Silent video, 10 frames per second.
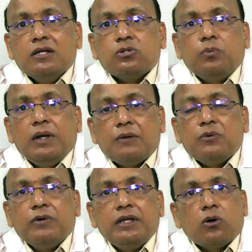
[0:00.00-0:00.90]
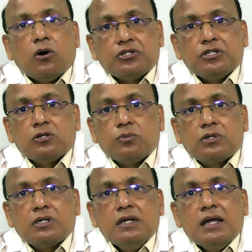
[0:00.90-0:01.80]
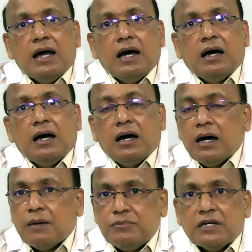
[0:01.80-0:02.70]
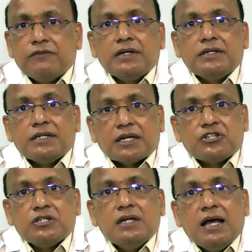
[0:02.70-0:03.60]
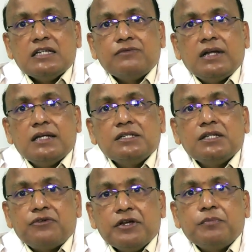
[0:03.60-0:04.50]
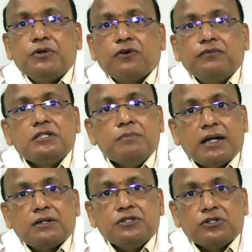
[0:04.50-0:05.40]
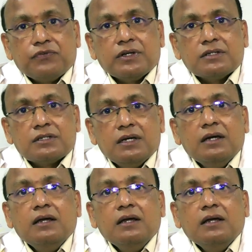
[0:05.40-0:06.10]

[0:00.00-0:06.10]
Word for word: So we'll have to be very cautious about uh, observing detection as well as in the treatment of this Barrett's esophagus.